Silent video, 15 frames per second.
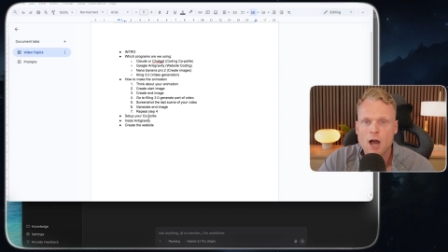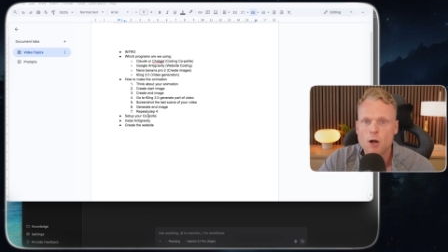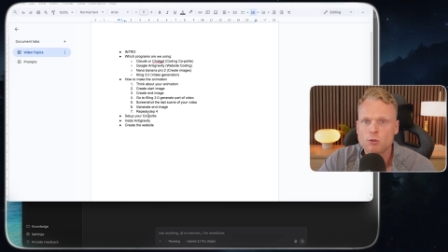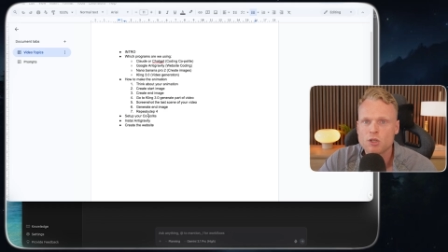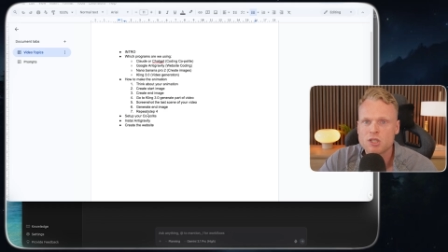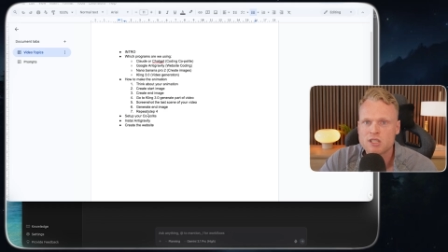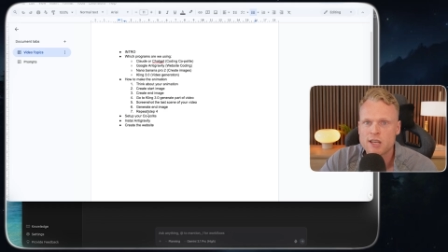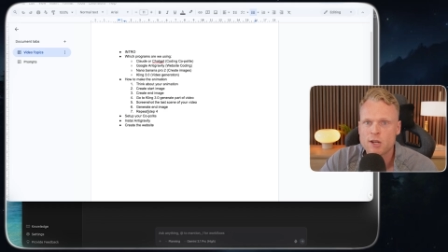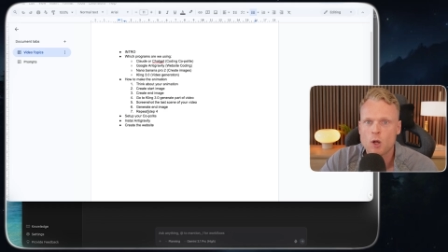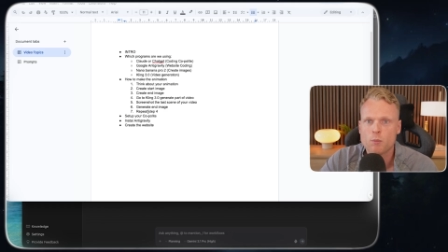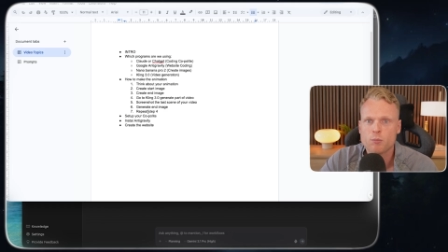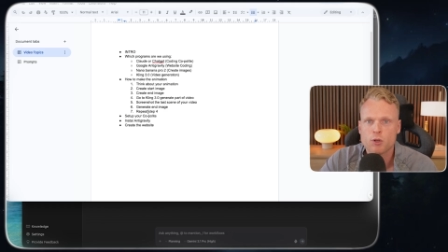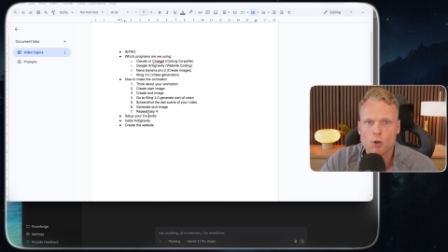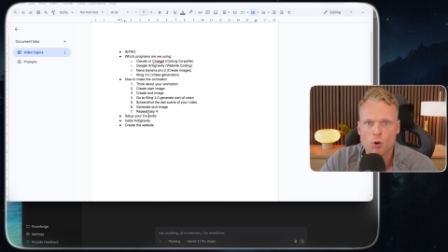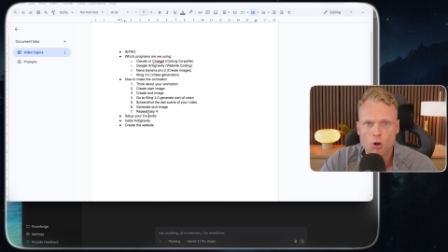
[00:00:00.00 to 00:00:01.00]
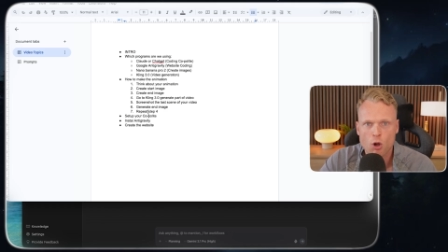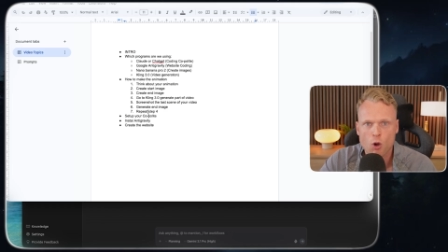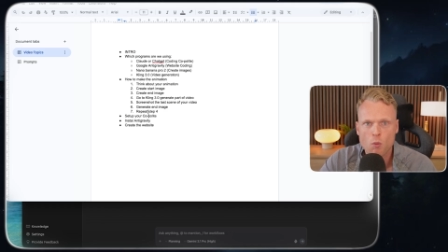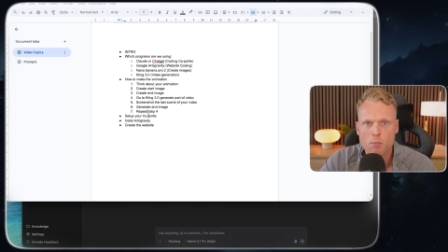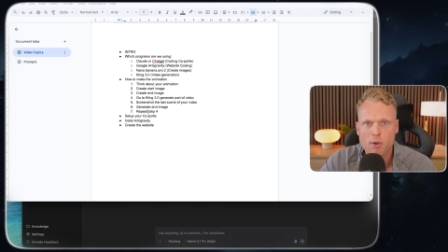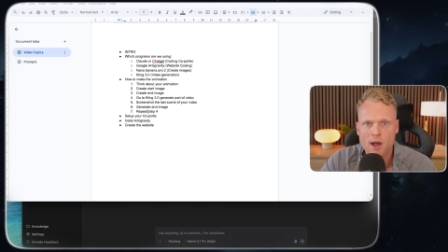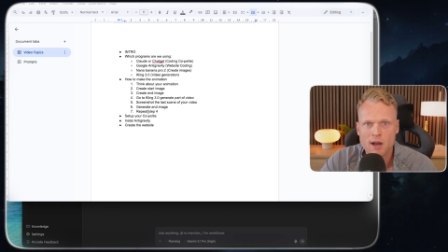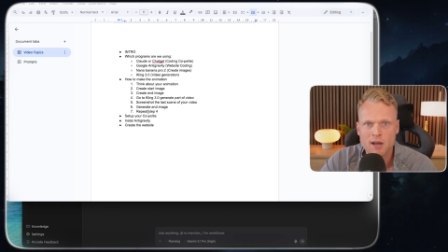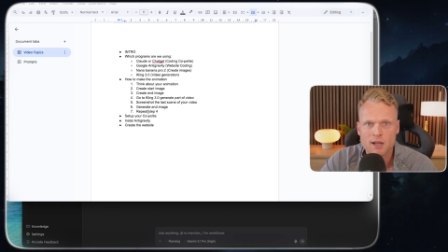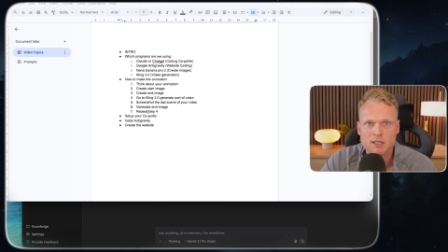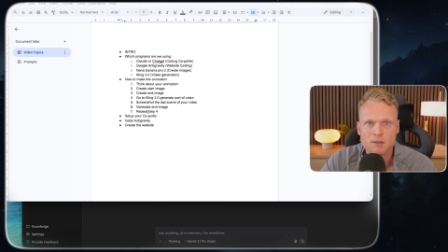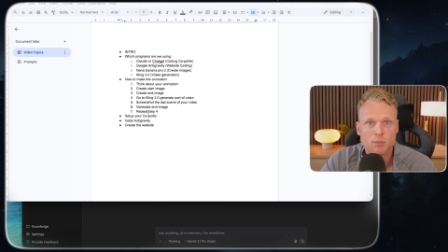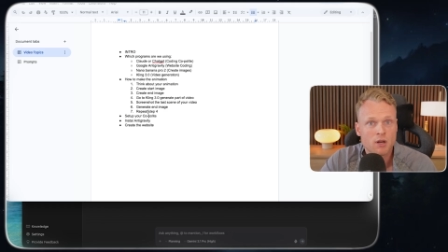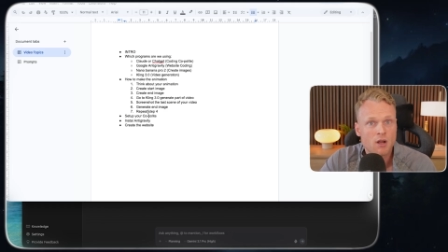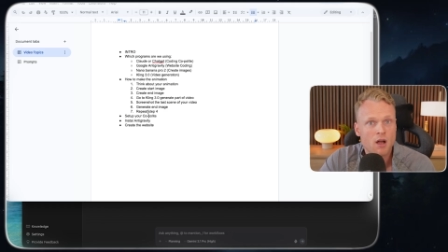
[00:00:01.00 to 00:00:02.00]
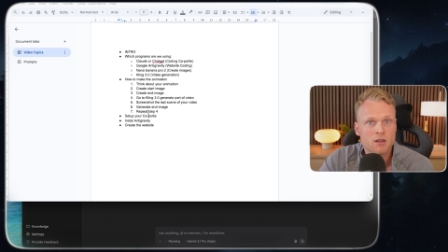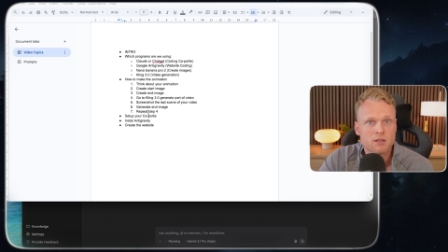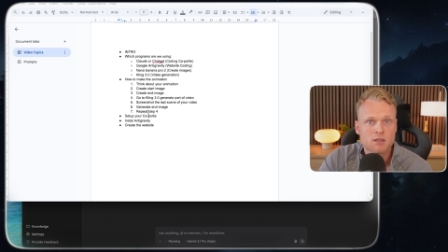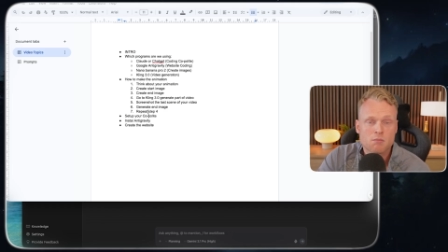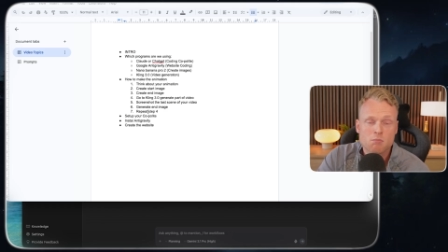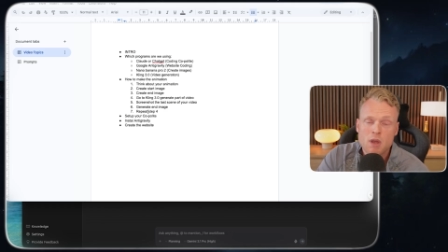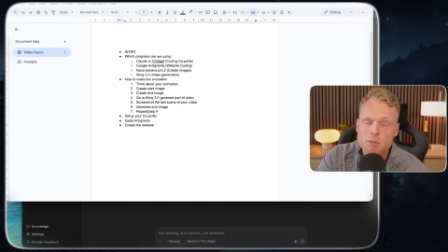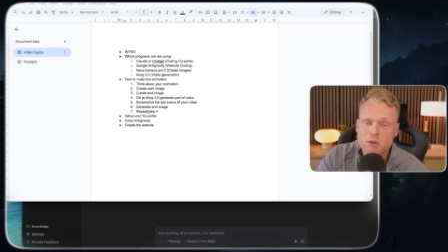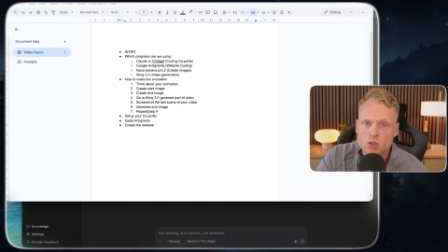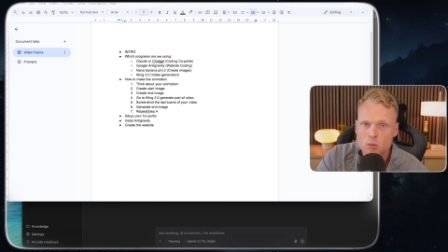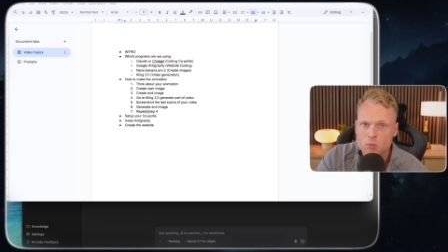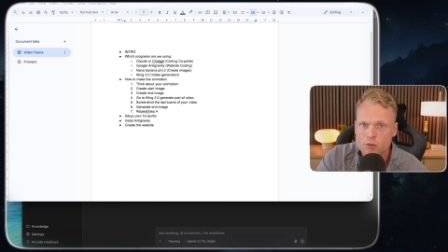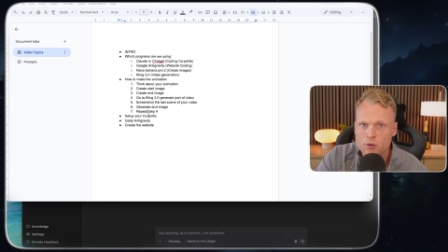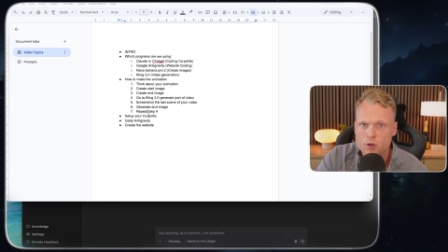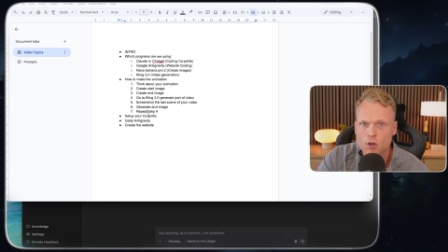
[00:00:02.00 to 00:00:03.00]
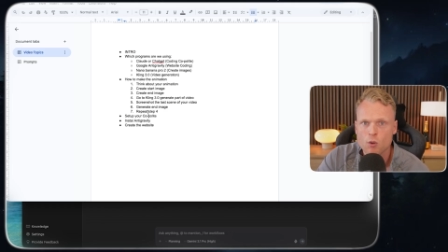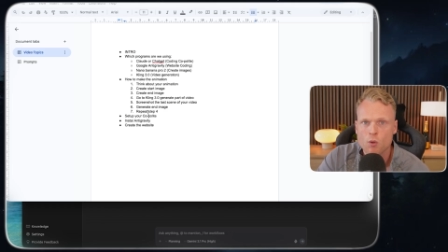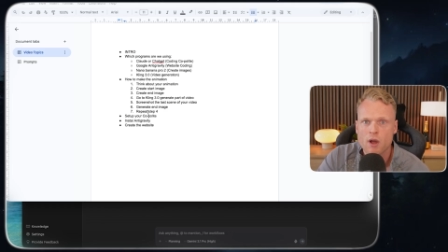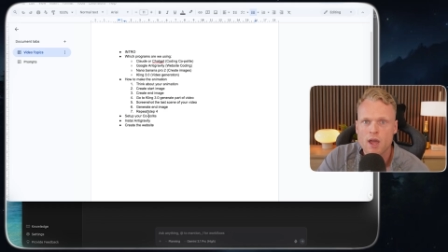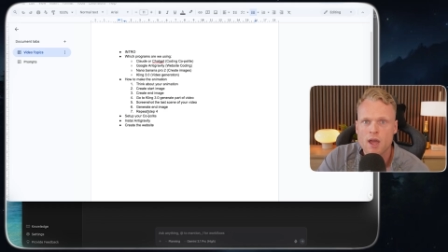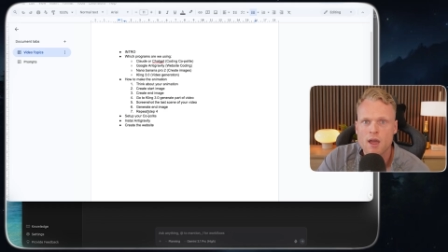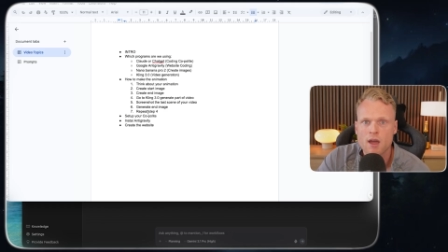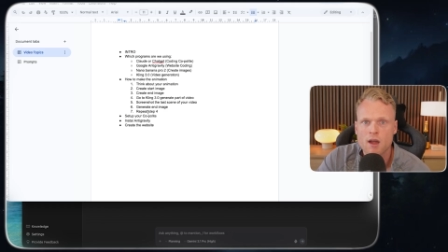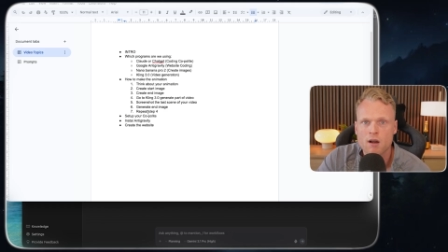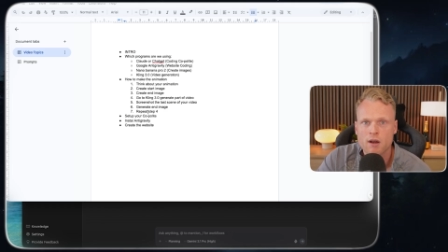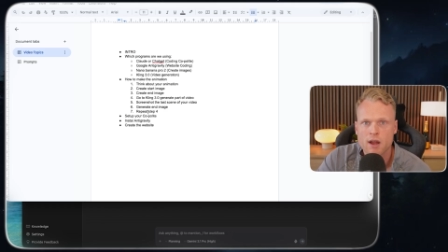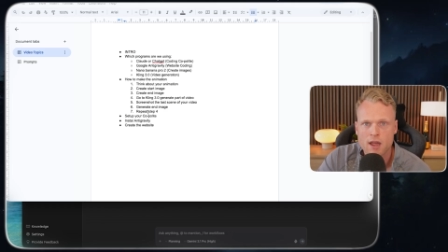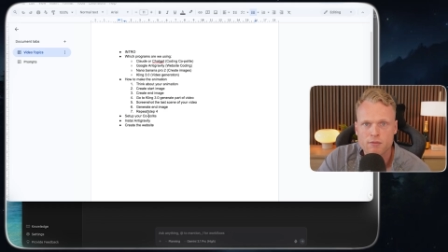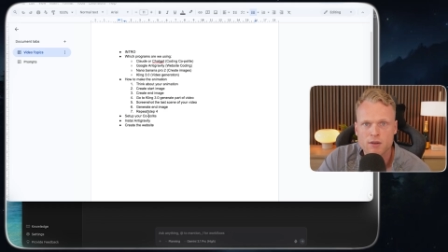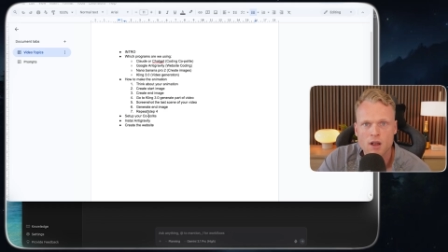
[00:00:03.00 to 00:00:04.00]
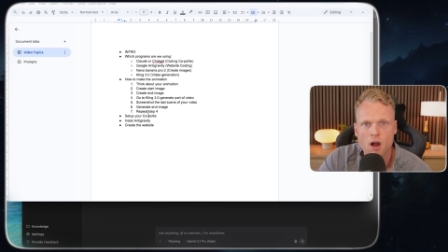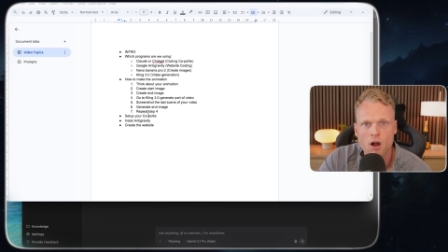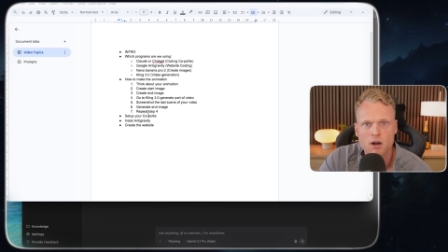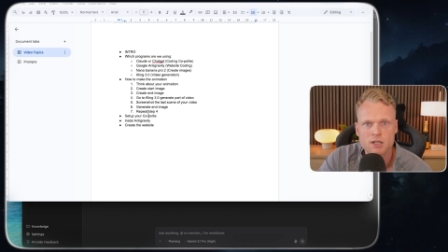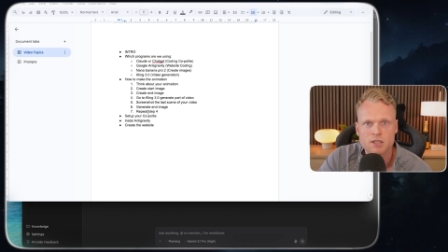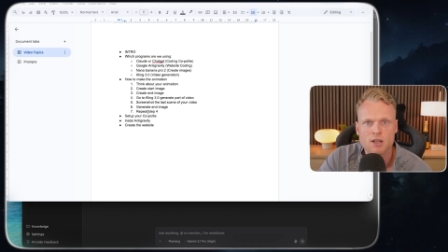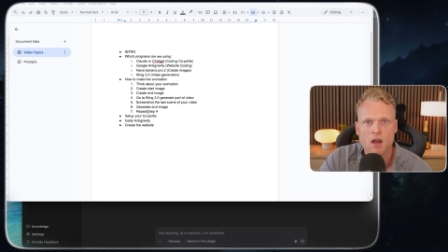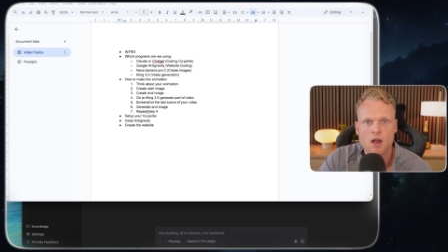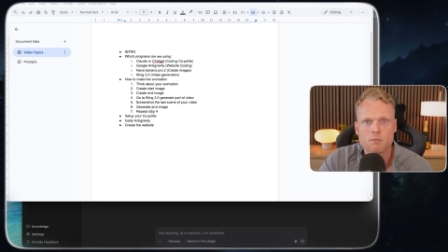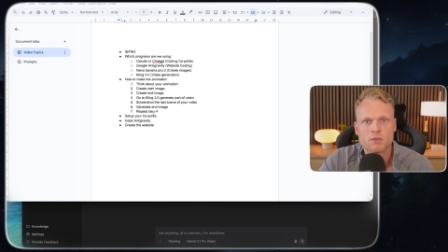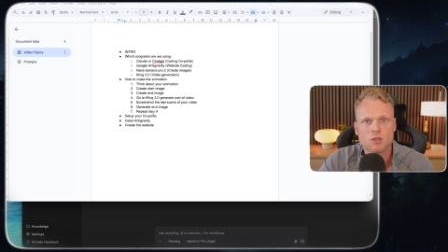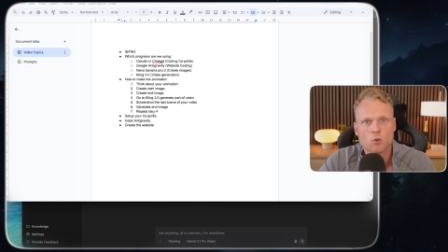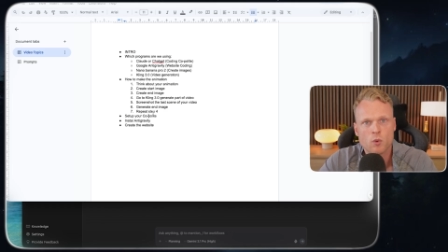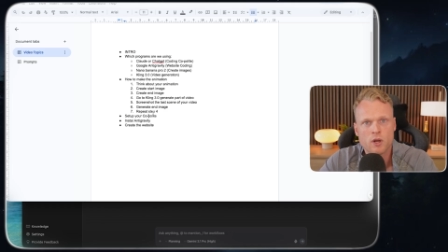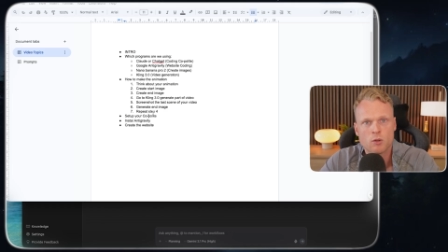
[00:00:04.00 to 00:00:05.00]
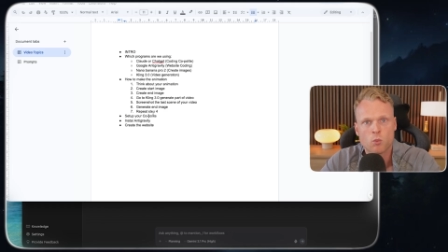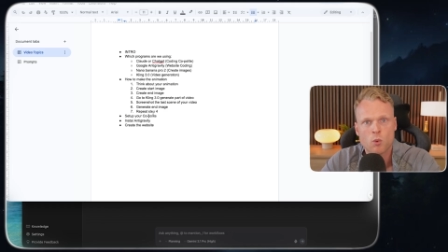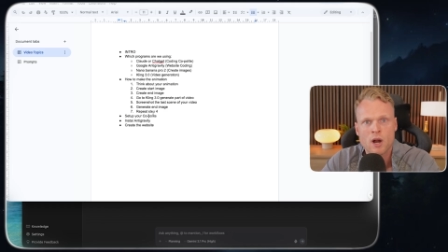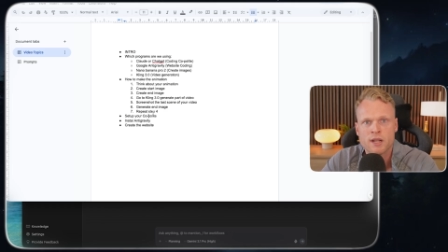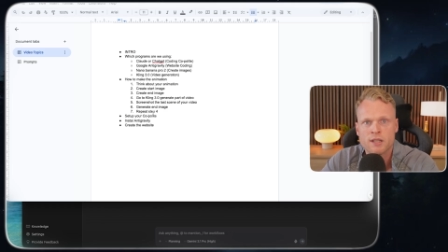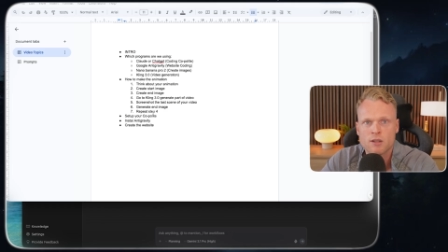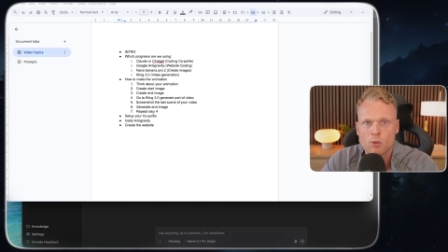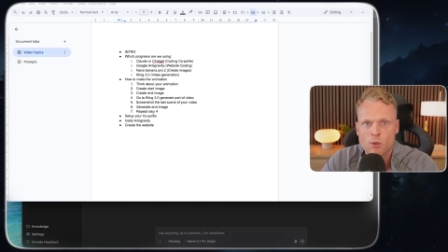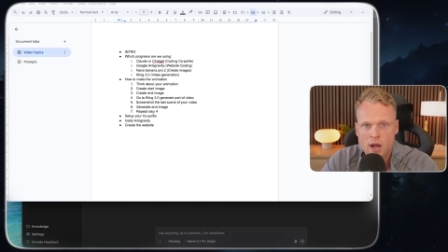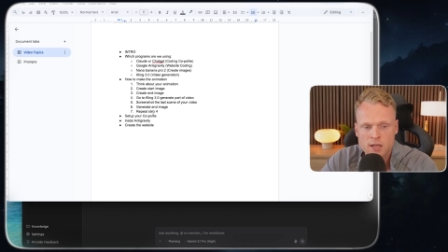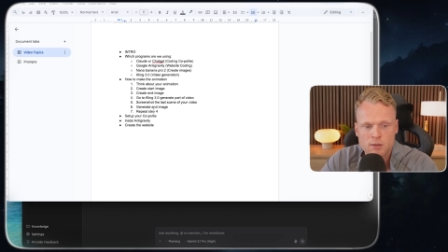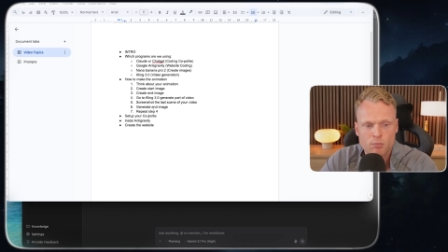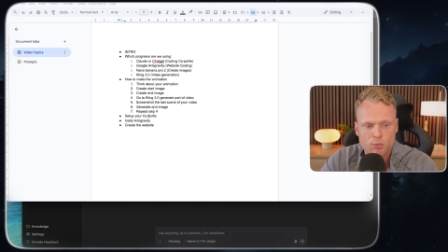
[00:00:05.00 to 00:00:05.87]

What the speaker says: How to set up your Copilot, because maybe some of you are having hard times with writing the right